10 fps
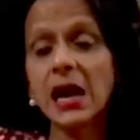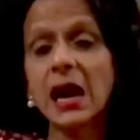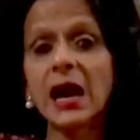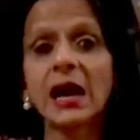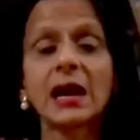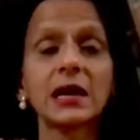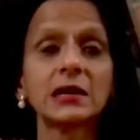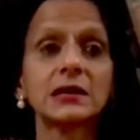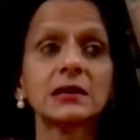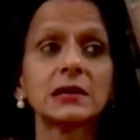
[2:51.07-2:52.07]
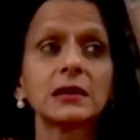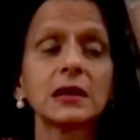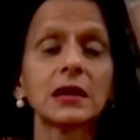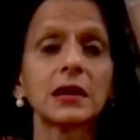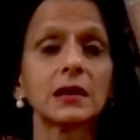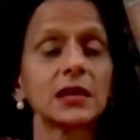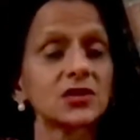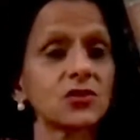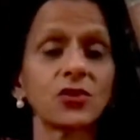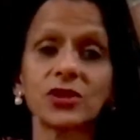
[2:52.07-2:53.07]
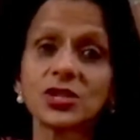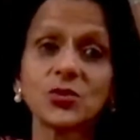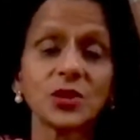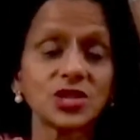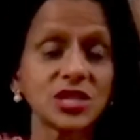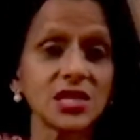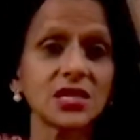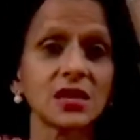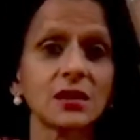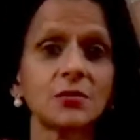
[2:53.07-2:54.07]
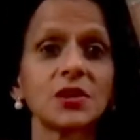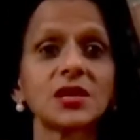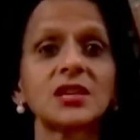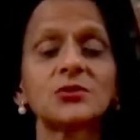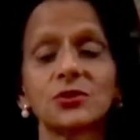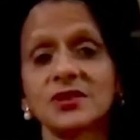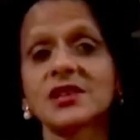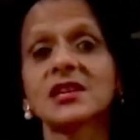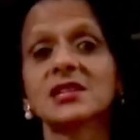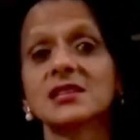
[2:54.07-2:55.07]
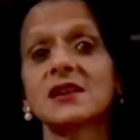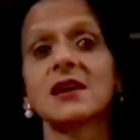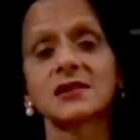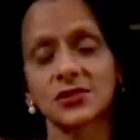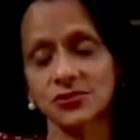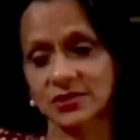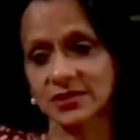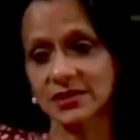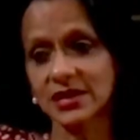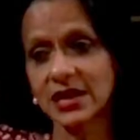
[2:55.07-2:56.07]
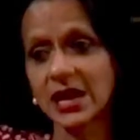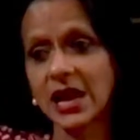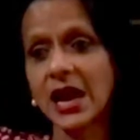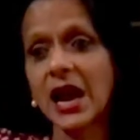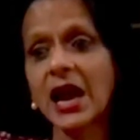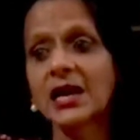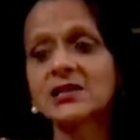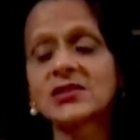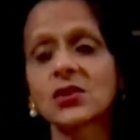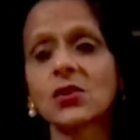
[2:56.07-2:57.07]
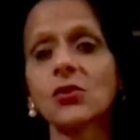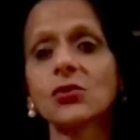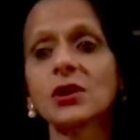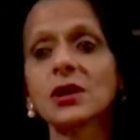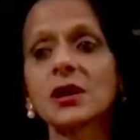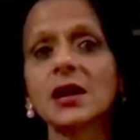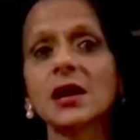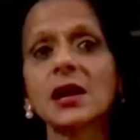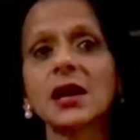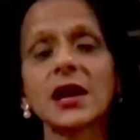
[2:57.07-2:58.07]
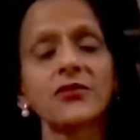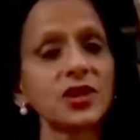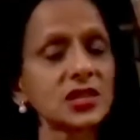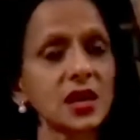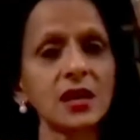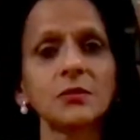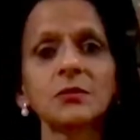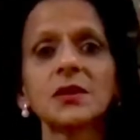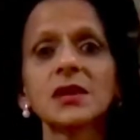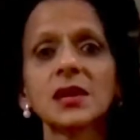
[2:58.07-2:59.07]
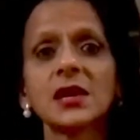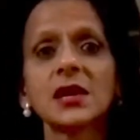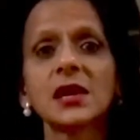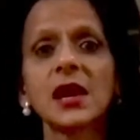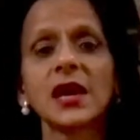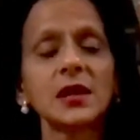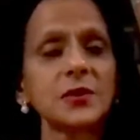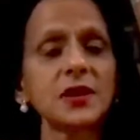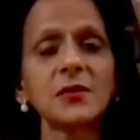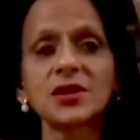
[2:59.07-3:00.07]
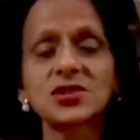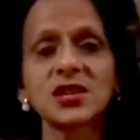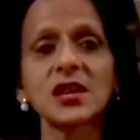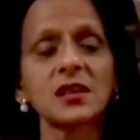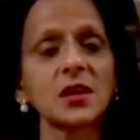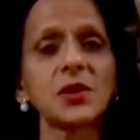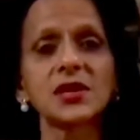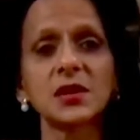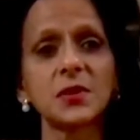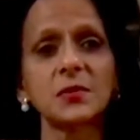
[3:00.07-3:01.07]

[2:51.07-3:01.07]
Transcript: and uh, let's not go into too much detail, but it was disastrous. And so every time anybody mentioned anything about keema